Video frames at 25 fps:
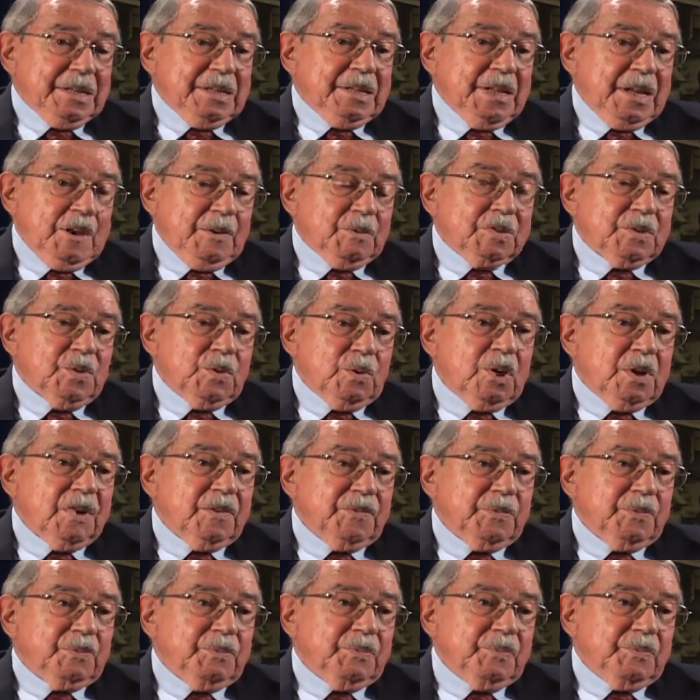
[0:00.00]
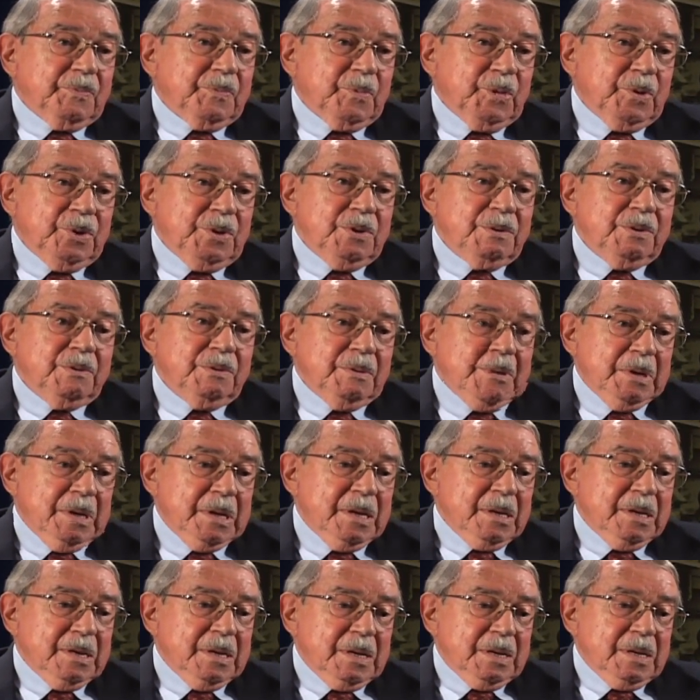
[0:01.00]
that was rough when you're
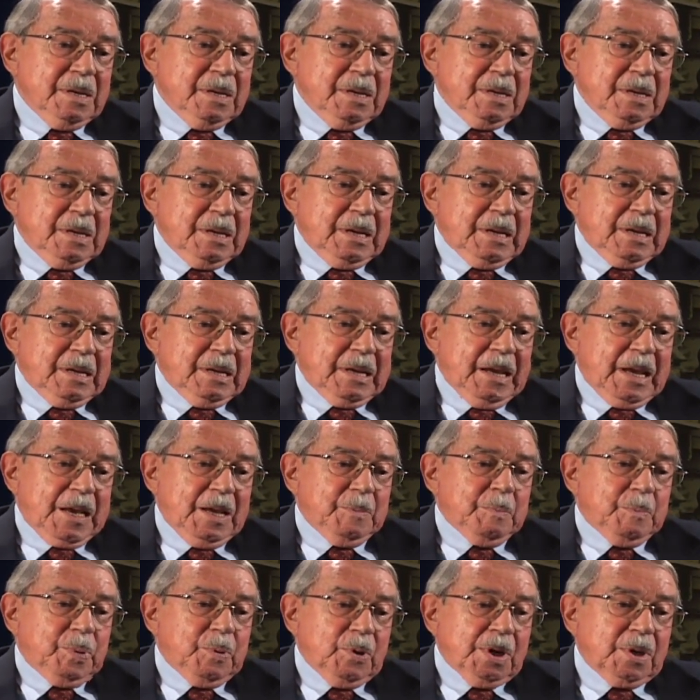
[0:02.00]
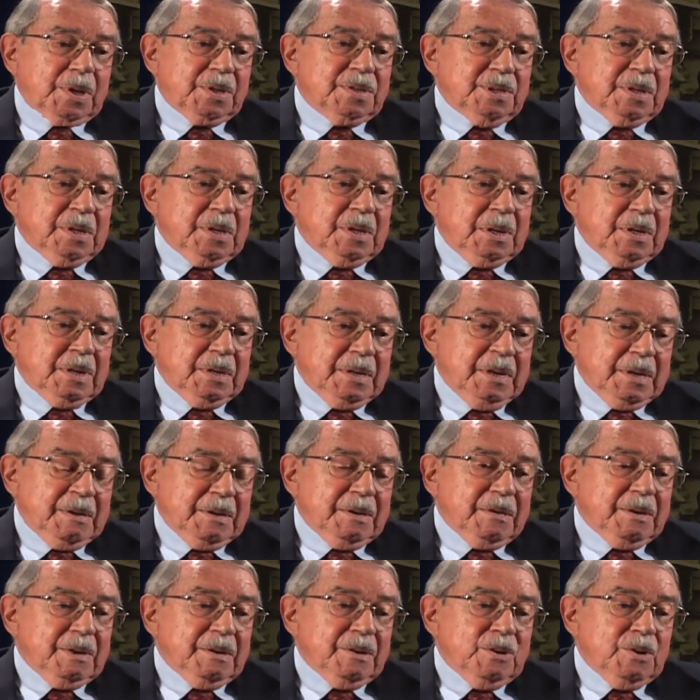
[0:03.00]
at books and
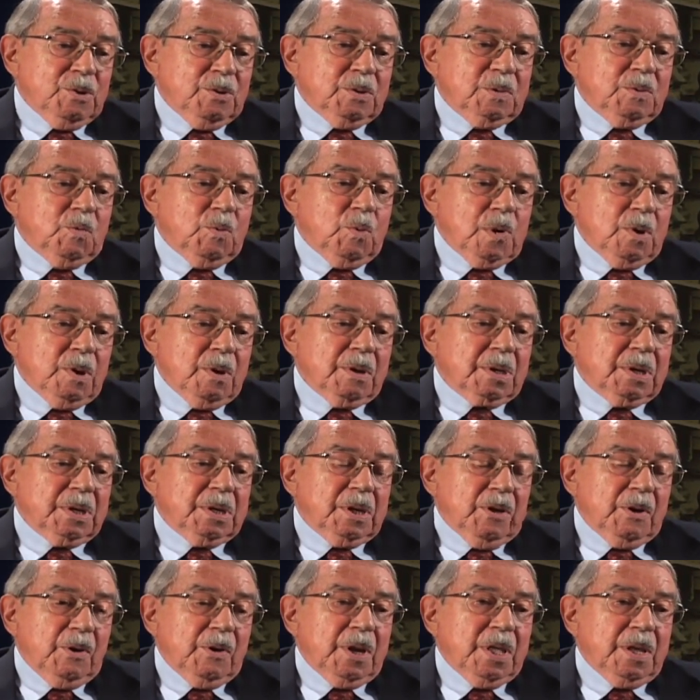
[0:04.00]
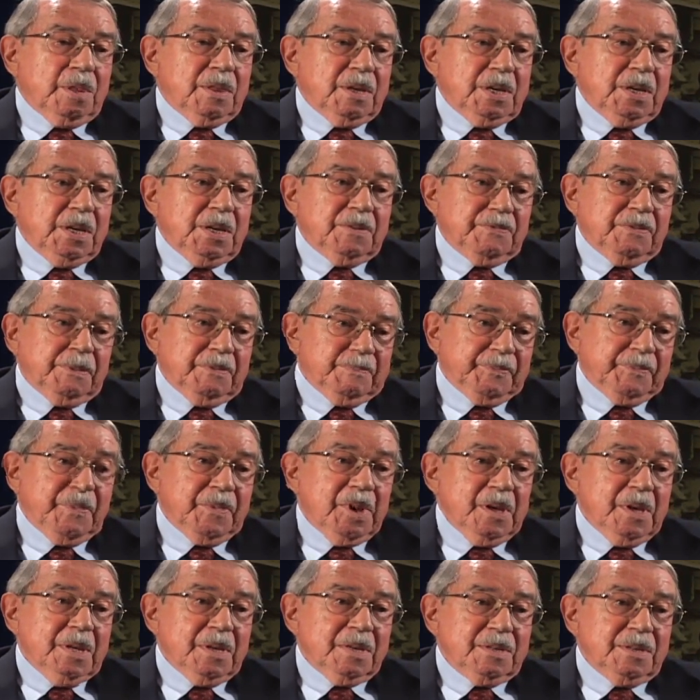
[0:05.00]
doing work and learning things from
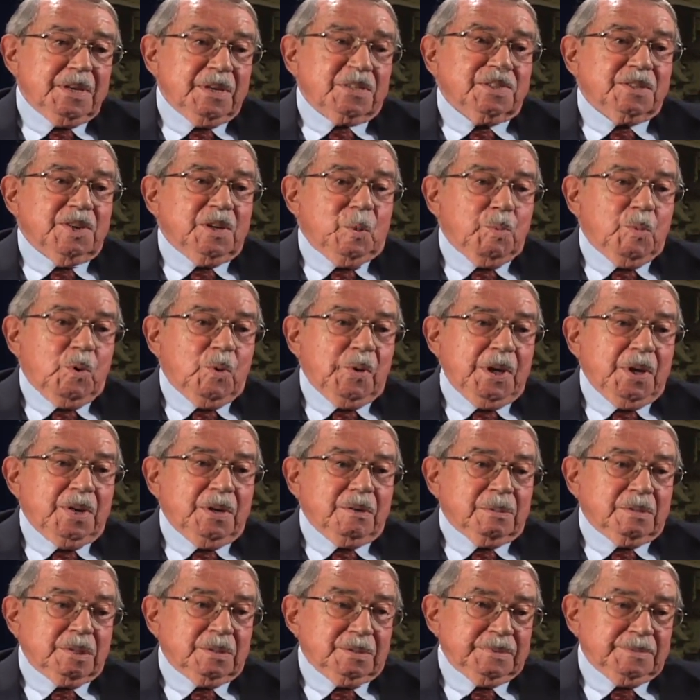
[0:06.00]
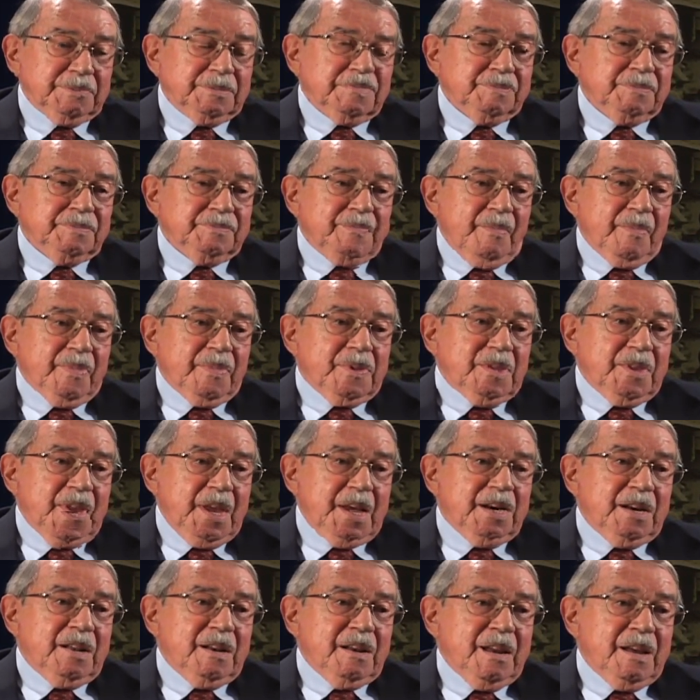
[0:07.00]
6 in the morning till
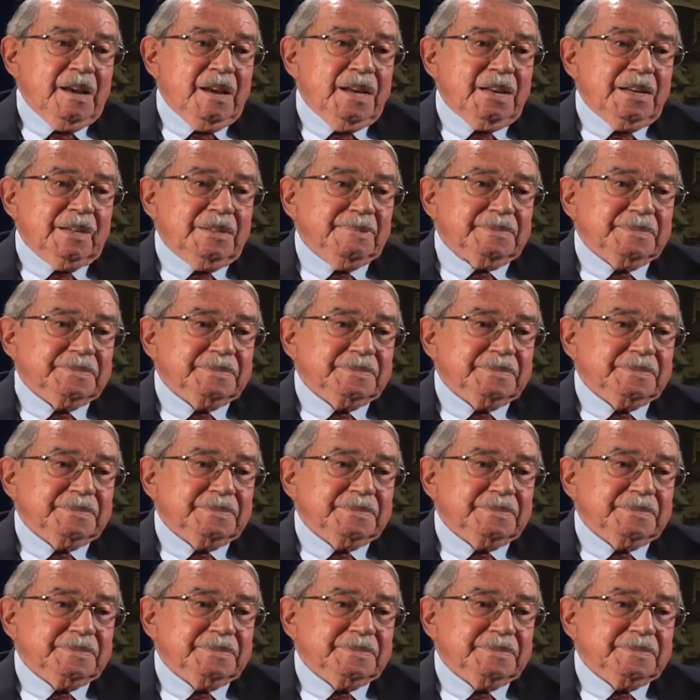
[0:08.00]
10 at night.